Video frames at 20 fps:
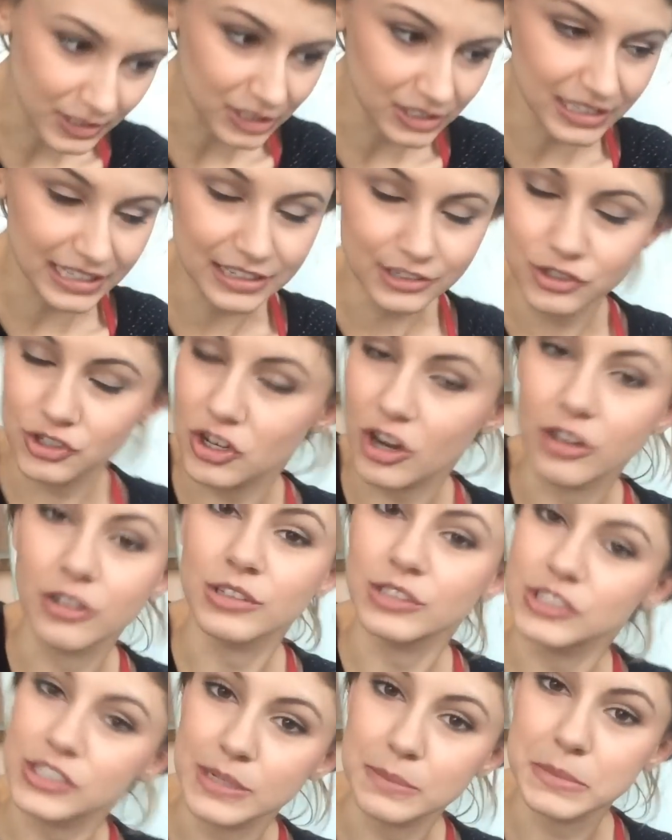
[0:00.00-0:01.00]
They're like a
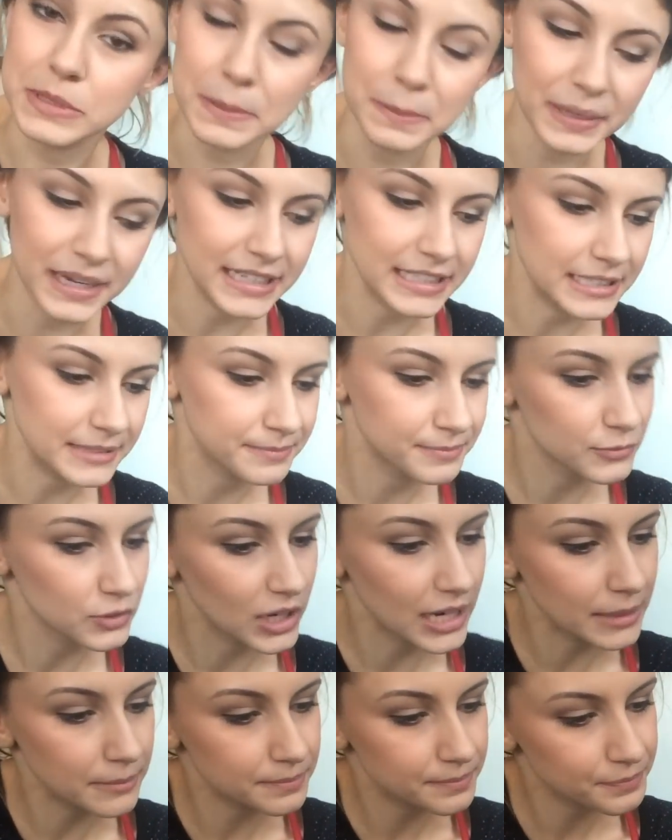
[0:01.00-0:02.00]
jungle gym to Buddy,
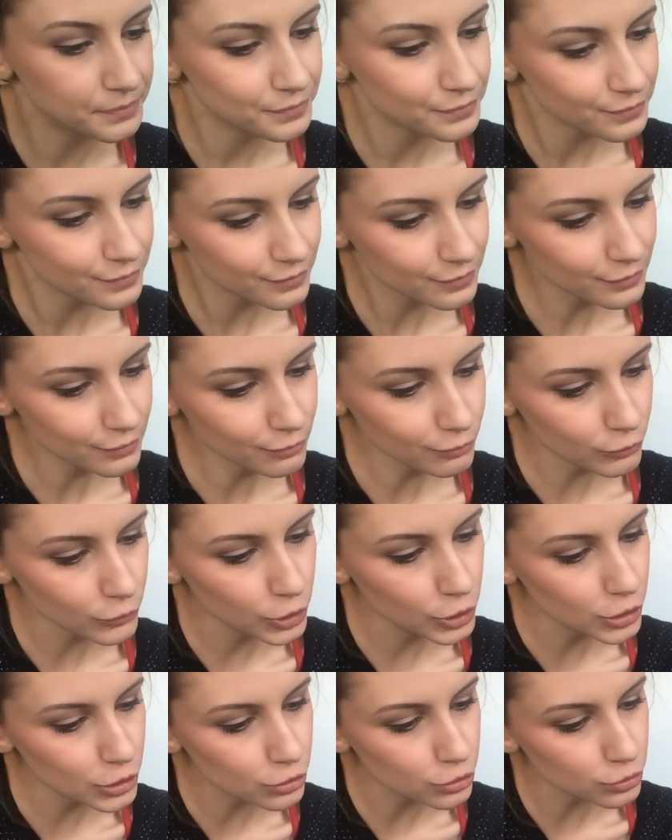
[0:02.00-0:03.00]
right?
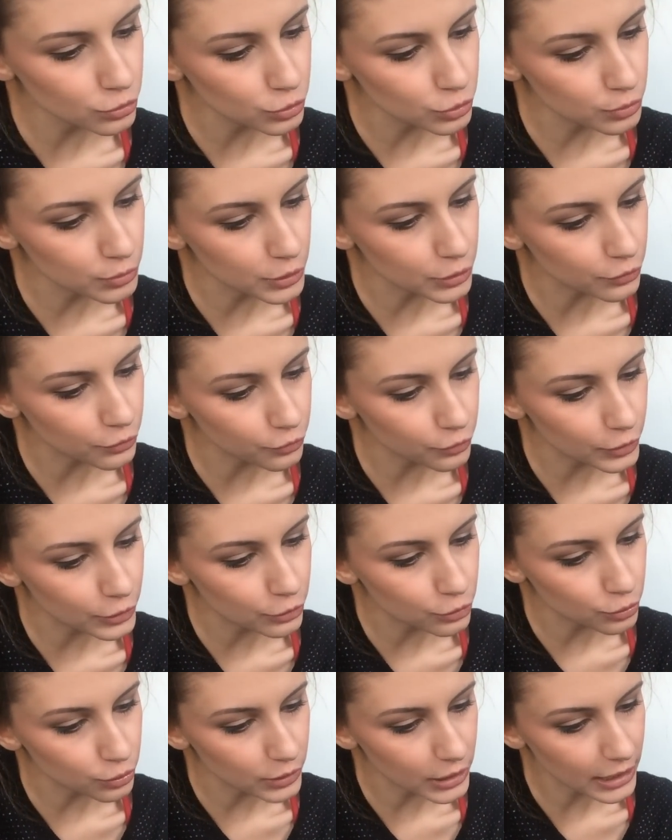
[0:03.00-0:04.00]
Yeah, so you made a
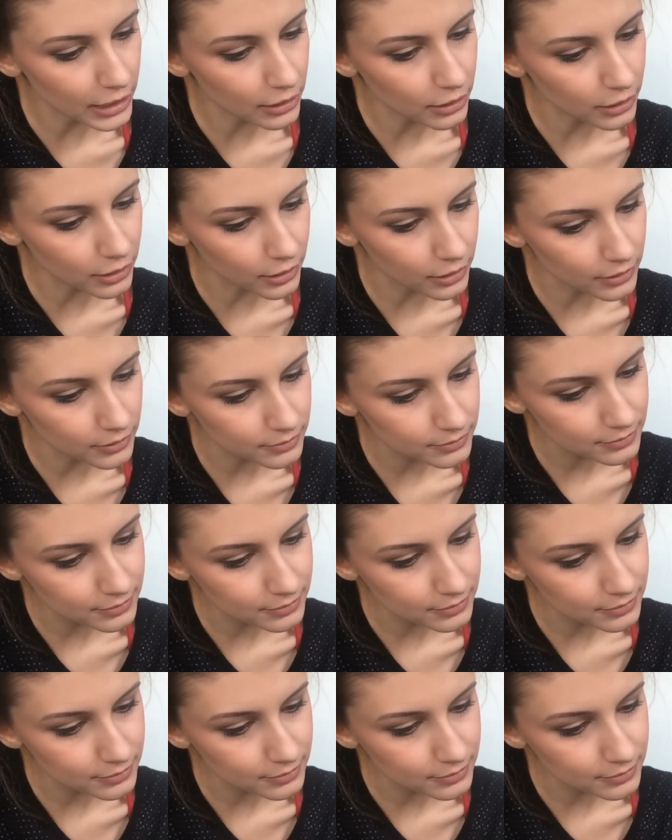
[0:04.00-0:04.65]
friend today, huh?